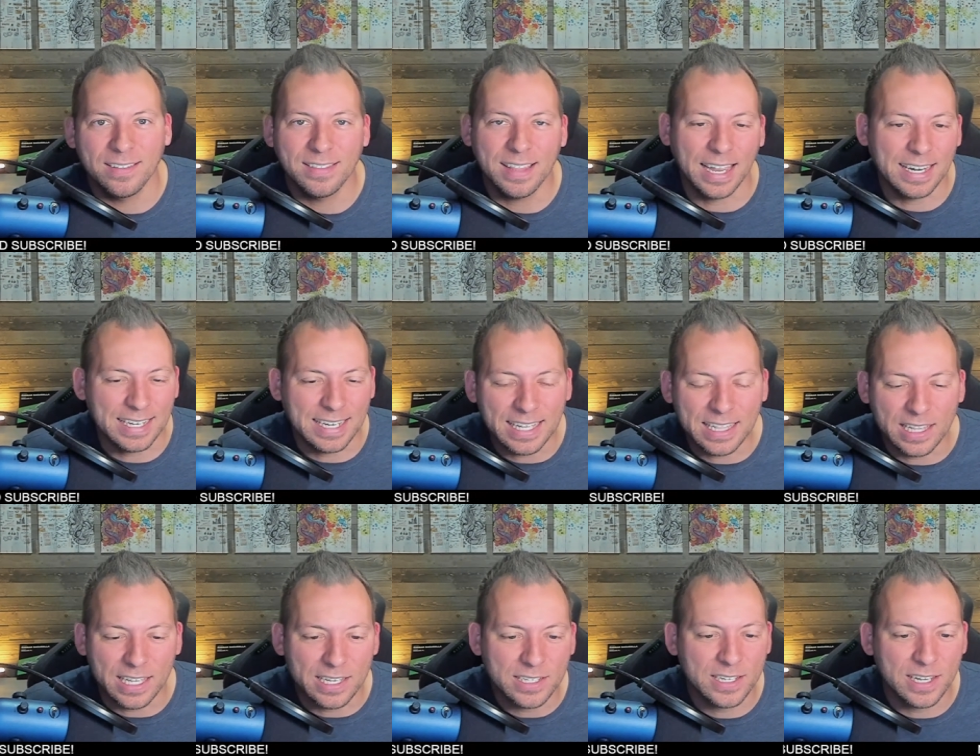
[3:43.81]
They
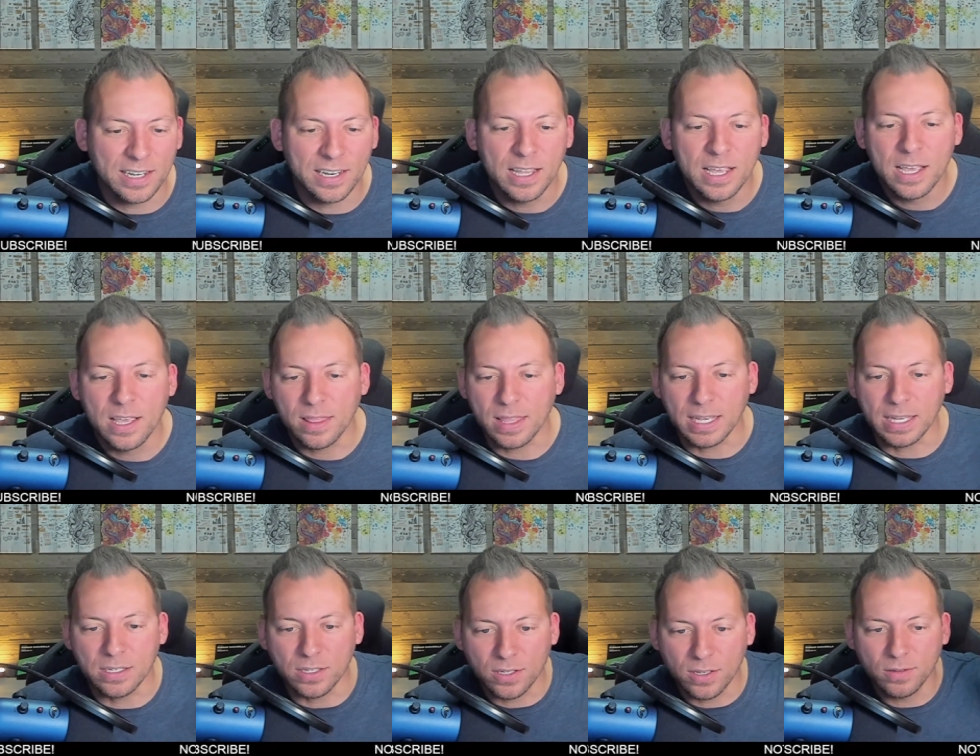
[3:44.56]
delisted
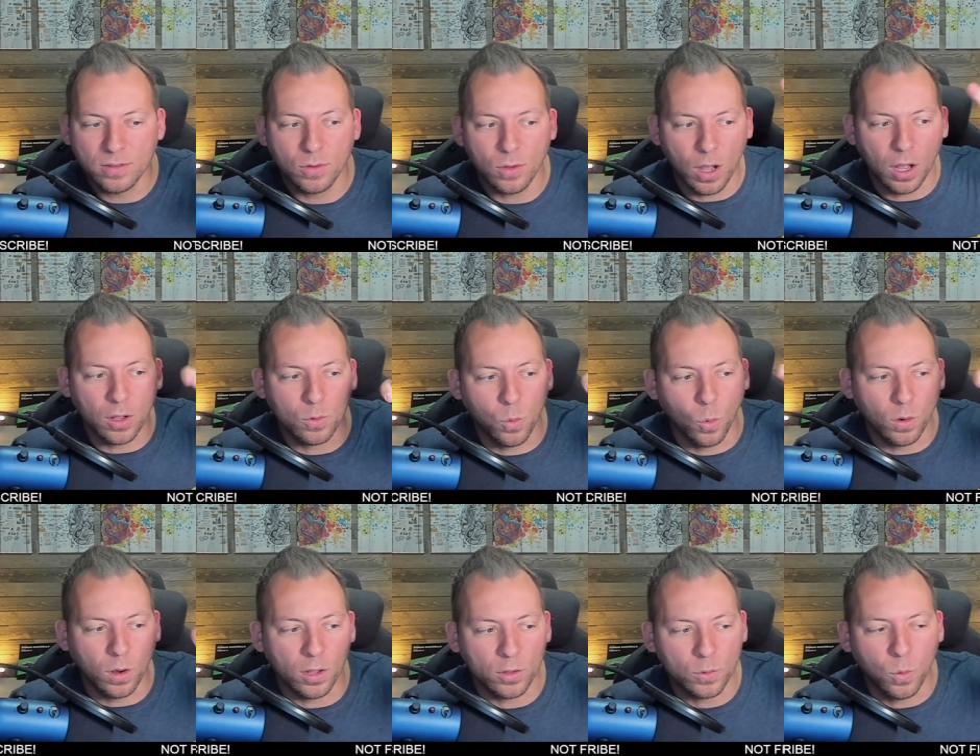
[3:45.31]
these
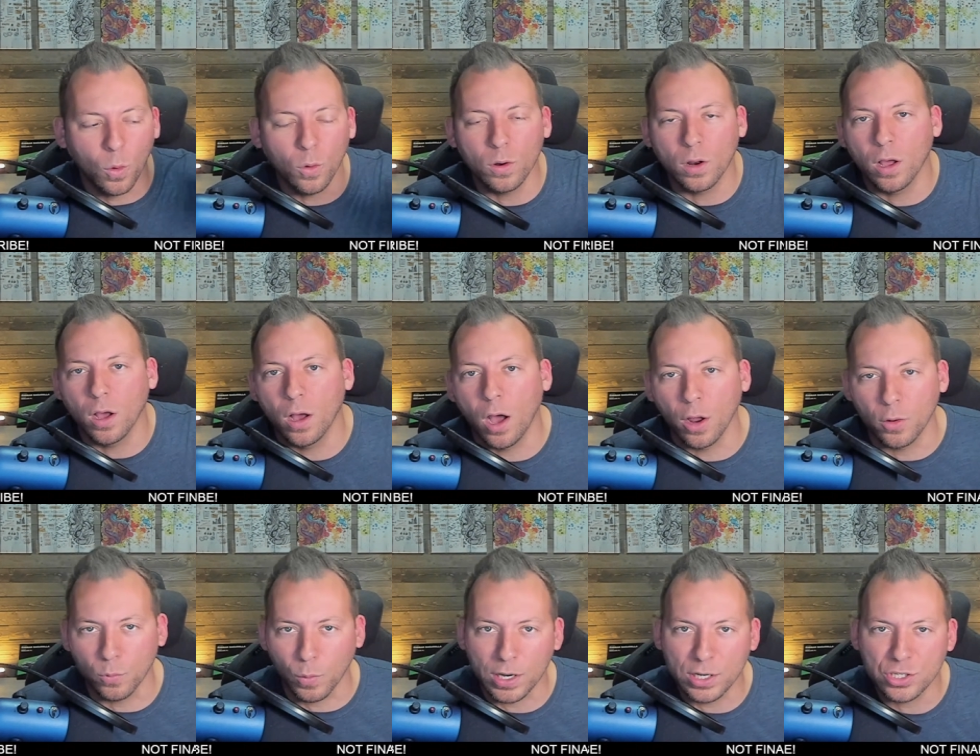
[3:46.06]
quote unquote
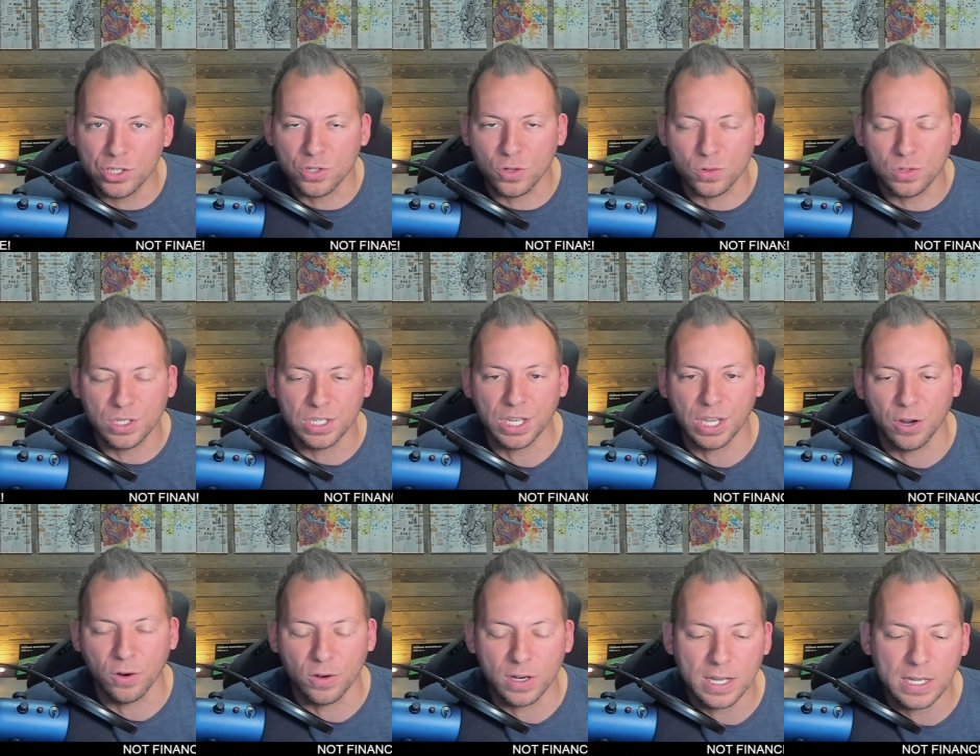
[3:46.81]
unregistered
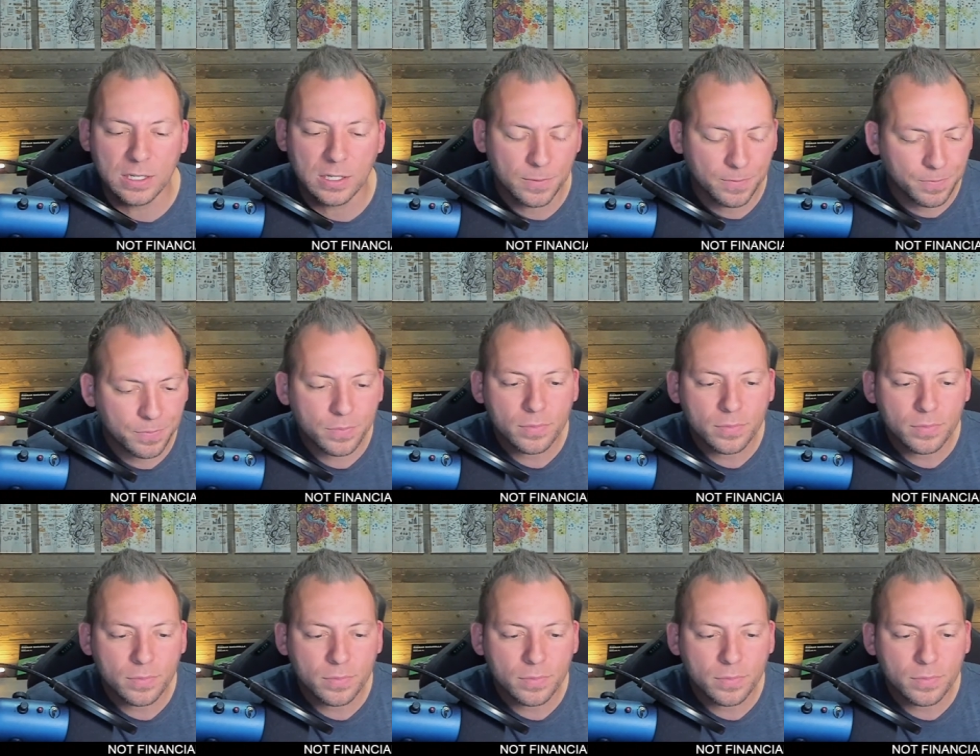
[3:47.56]
securities.